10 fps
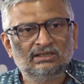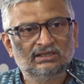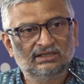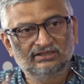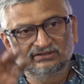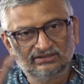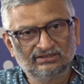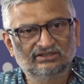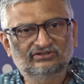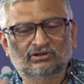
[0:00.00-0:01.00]
It is in
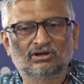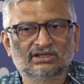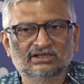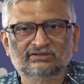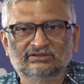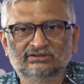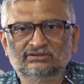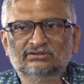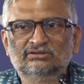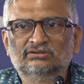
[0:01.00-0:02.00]
this context
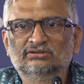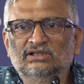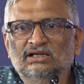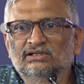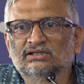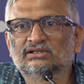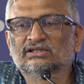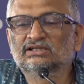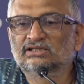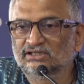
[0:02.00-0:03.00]
that
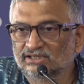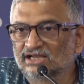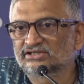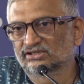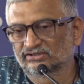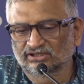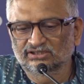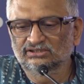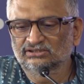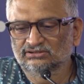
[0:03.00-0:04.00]
the national
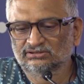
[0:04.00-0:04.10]
struggle